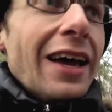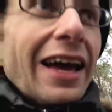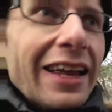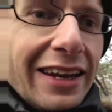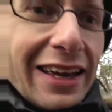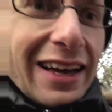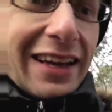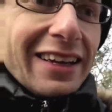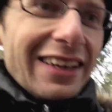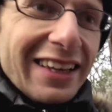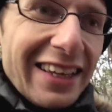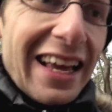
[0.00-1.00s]
and
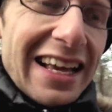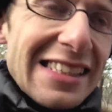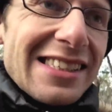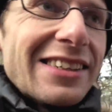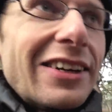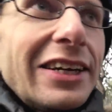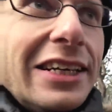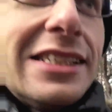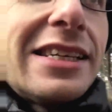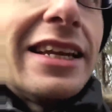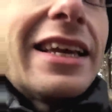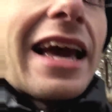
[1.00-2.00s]
yeah, it's very
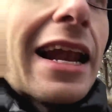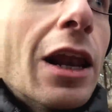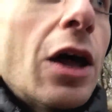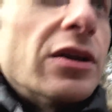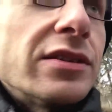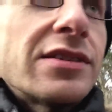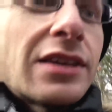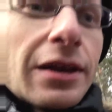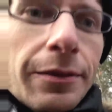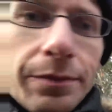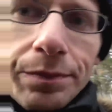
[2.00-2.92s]
easy to get lost.